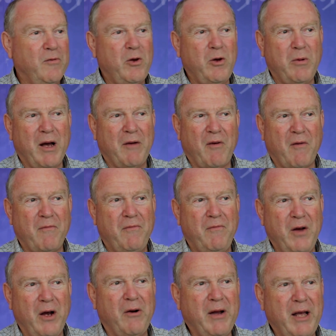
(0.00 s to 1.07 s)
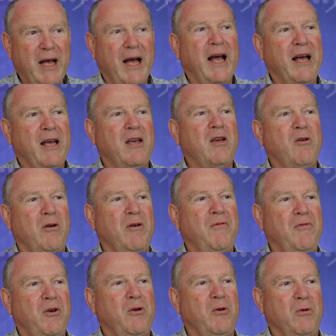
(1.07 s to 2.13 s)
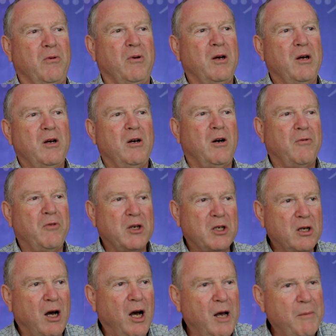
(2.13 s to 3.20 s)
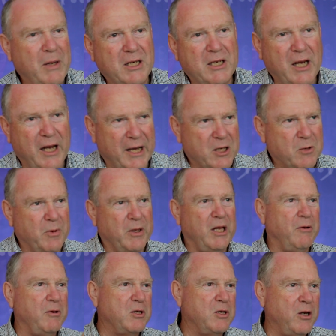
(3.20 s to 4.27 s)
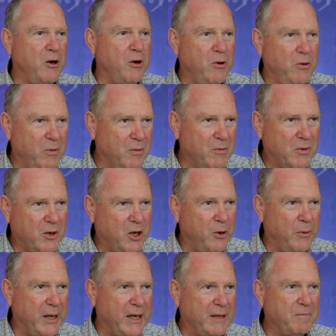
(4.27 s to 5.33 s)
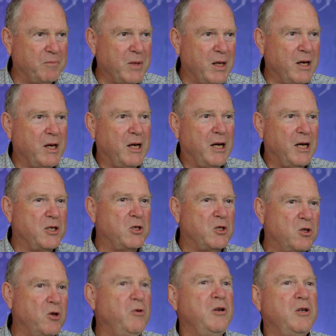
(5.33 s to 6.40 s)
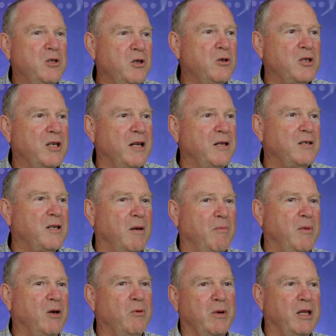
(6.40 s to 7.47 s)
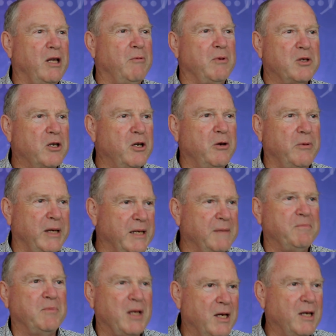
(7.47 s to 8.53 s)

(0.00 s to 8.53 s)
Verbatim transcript: You have a very accurate view of the time it takes when there is no queuing. As soon as you send something when there is queuing,